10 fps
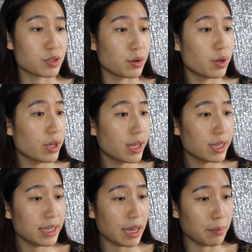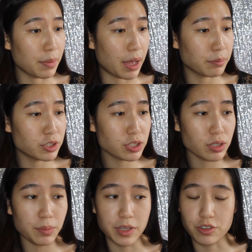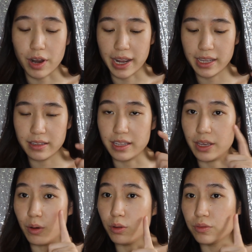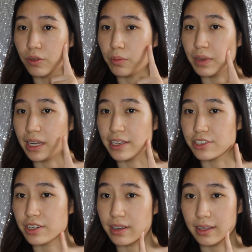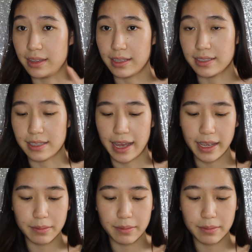So yeah, I'm just going to be trying the old formulation on this side.